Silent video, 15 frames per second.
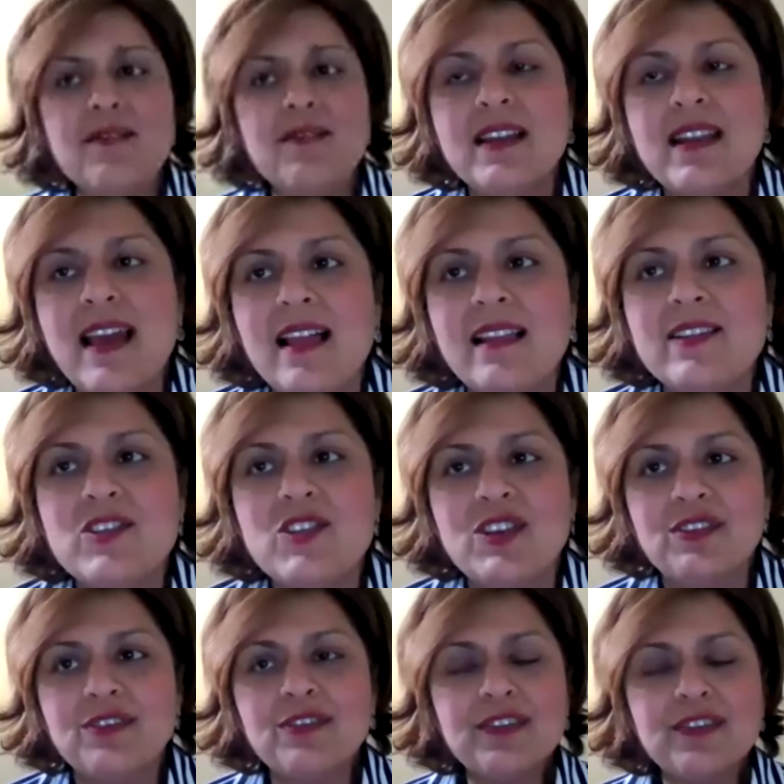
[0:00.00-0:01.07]
the analogy
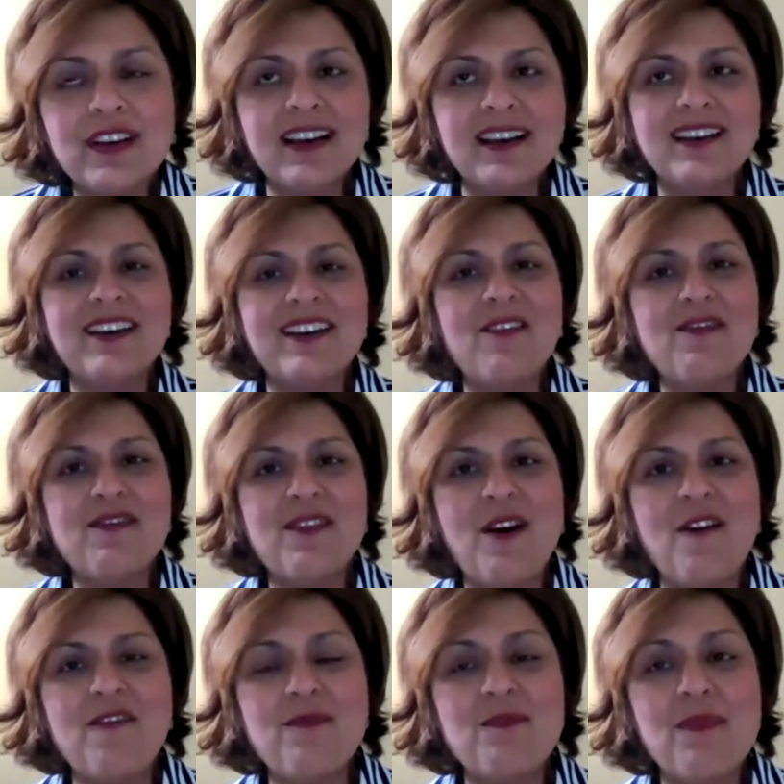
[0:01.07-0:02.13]
of,
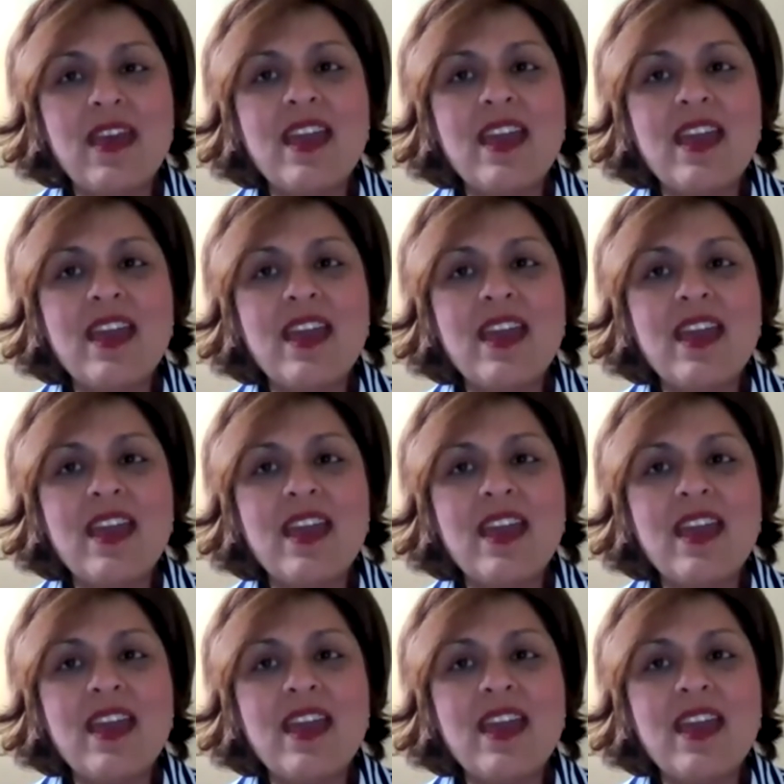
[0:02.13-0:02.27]
of